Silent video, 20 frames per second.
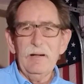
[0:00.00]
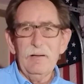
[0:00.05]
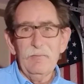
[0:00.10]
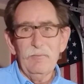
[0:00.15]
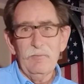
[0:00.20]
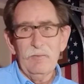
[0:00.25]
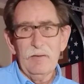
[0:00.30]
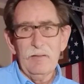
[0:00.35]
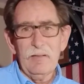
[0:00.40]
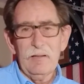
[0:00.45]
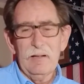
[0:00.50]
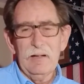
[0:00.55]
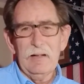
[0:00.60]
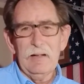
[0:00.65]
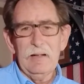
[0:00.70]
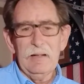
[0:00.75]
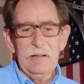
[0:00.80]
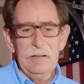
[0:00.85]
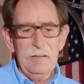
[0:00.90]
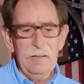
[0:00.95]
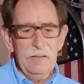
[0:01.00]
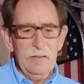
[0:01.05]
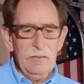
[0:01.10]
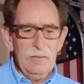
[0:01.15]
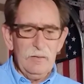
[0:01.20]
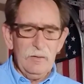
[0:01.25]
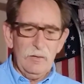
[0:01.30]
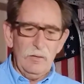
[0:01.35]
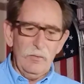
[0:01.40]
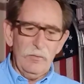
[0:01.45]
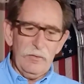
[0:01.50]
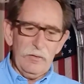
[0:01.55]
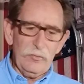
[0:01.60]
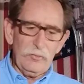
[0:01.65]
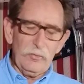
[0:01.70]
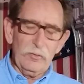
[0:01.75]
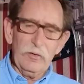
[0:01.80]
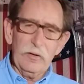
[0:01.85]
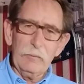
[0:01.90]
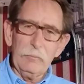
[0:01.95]
everything, and you know,
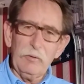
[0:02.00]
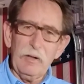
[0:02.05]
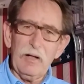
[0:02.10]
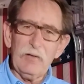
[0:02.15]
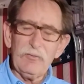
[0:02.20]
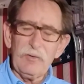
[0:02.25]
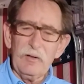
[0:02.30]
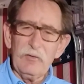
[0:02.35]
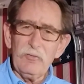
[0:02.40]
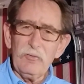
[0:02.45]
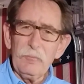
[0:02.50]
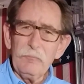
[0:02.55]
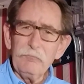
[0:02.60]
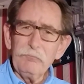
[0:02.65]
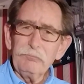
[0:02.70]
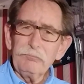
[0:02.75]
this learning process.